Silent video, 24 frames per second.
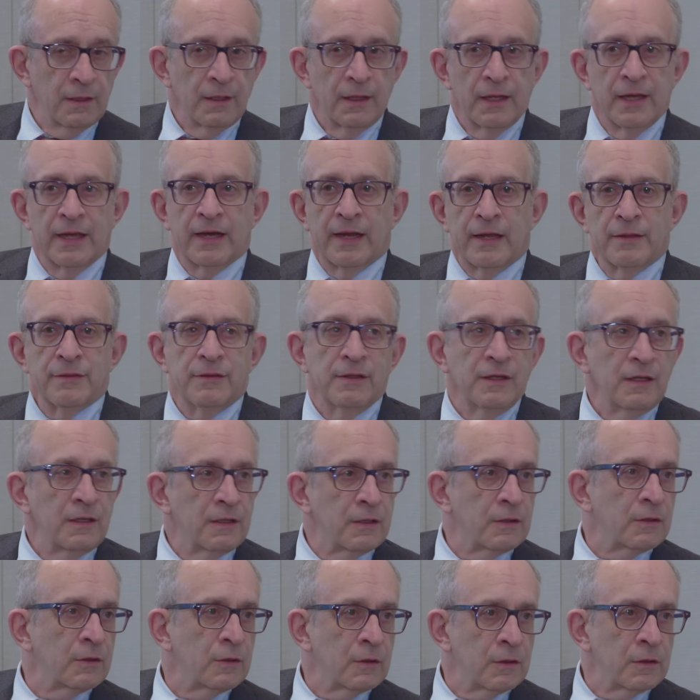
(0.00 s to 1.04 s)
And I think
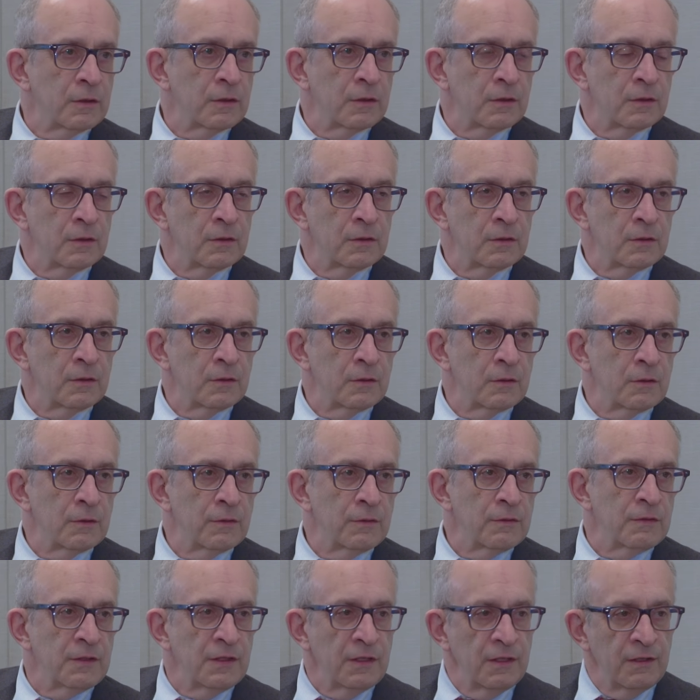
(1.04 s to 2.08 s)

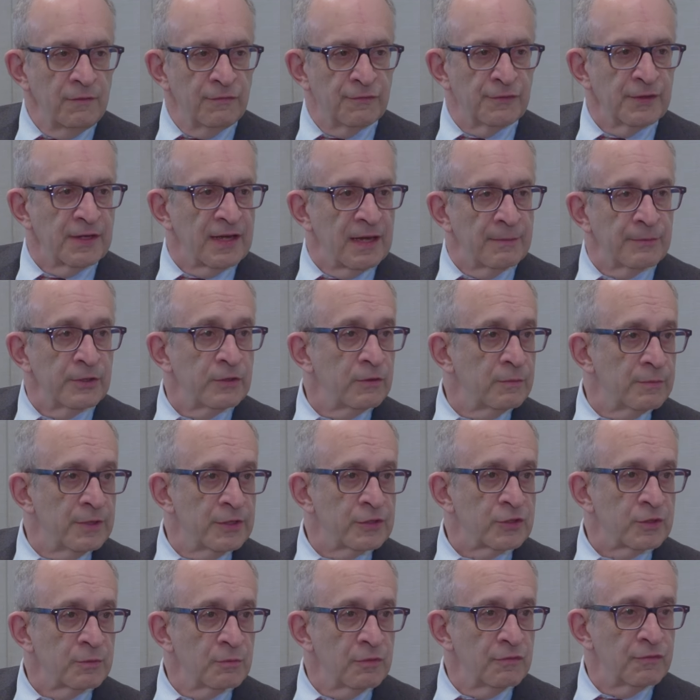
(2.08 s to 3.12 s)
the phenomenon you
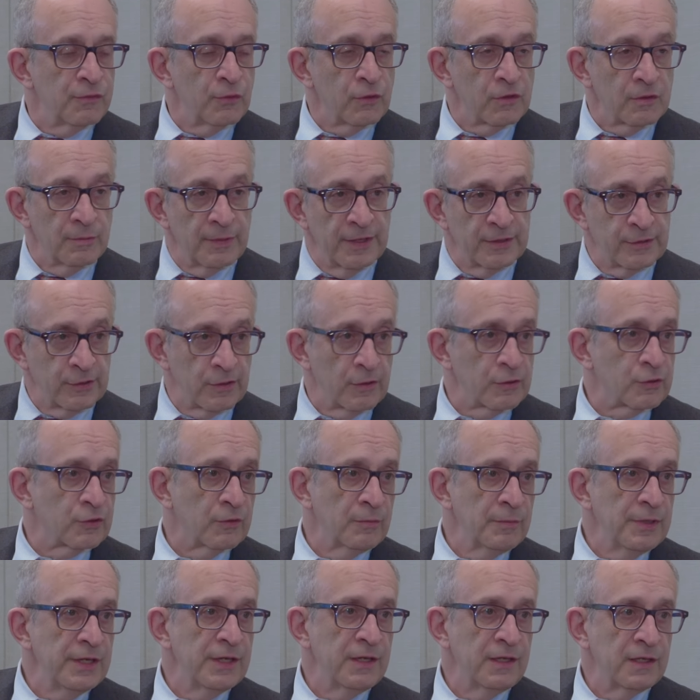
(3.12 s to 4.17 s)
mentioned before about social
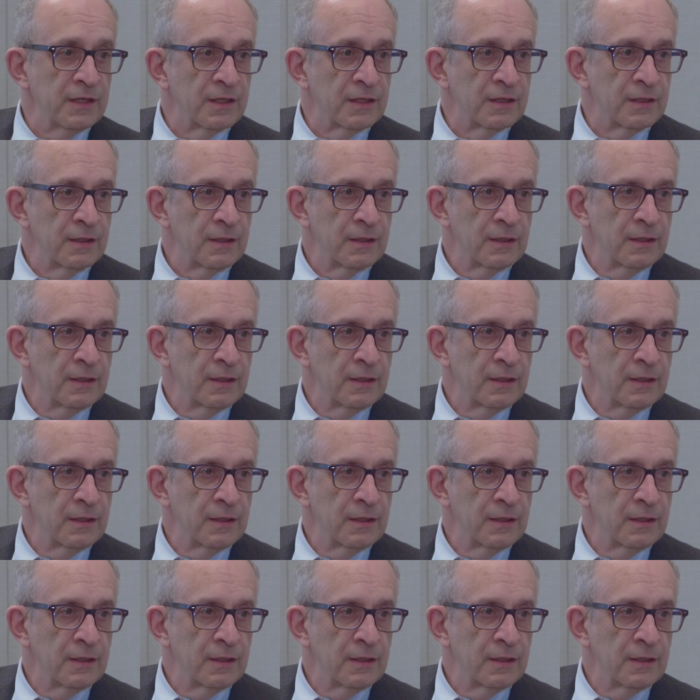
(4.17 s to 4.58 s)
media